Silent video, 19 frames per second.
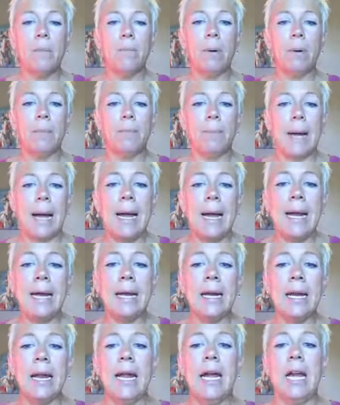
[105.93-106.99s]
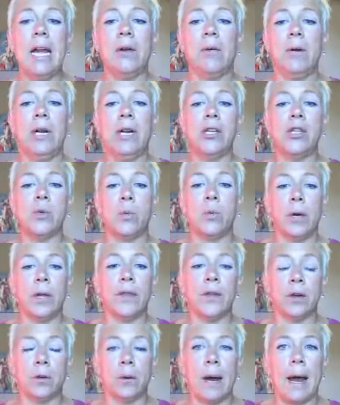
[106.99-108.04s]
But buying an acreage
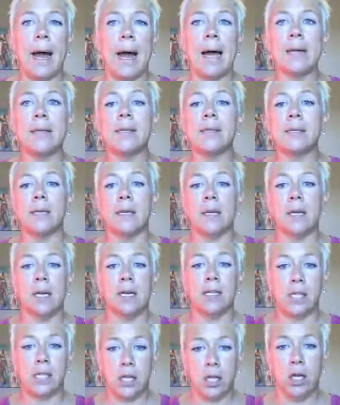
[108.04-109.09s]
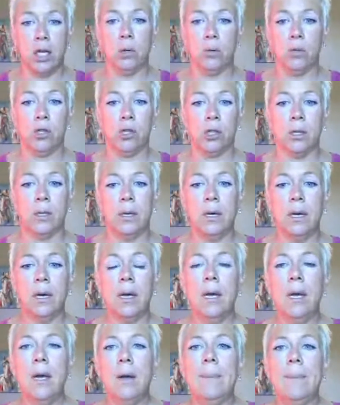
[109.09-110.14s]
with grass is huge
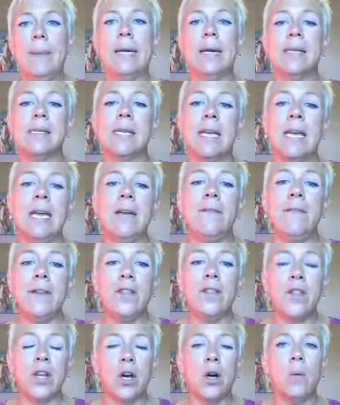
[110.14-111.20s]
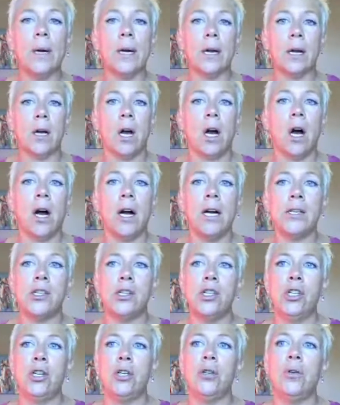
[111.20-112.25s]
because even though it
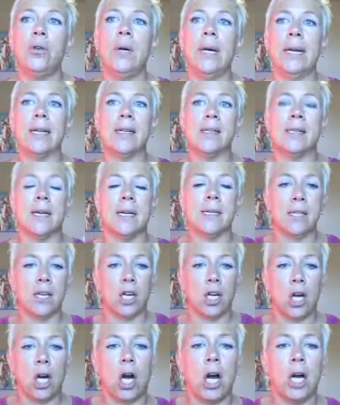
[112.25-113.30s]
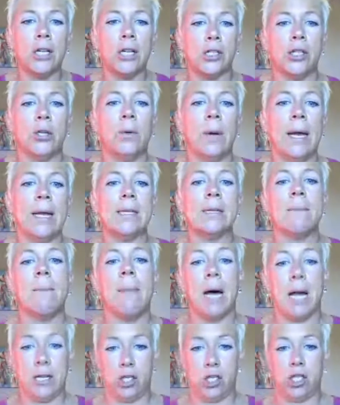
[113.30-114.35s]
costs you, it doesn't cost you as
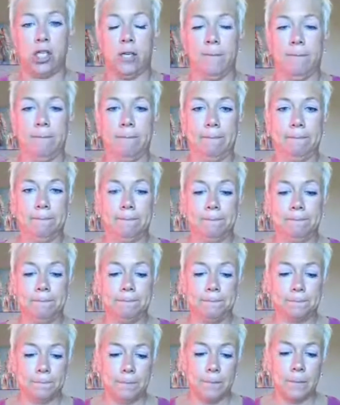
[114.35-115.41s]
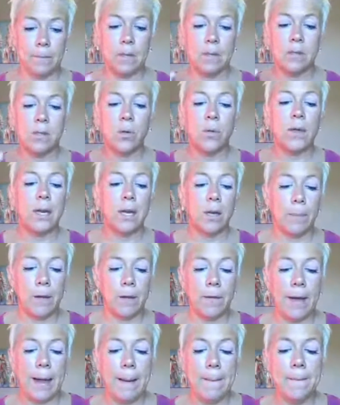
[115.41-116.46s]
much. So think
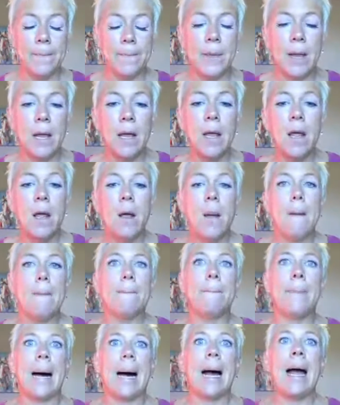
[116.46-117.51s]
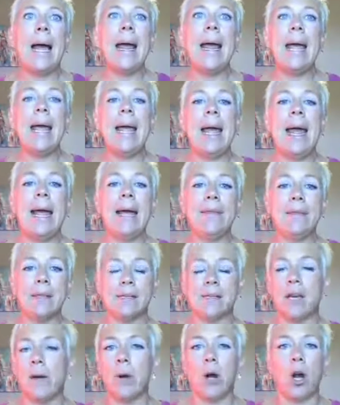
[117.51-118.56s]
about that. Buy hay in the
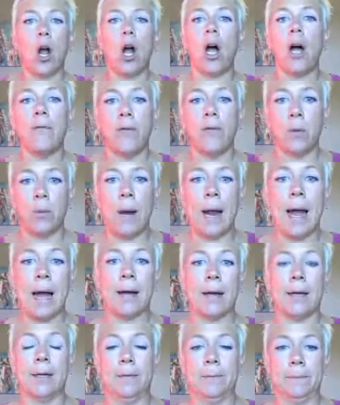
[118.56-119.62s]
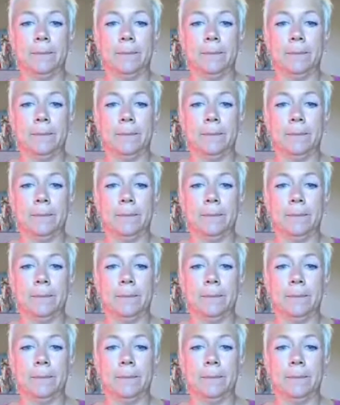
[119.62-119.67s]
summer off the rack.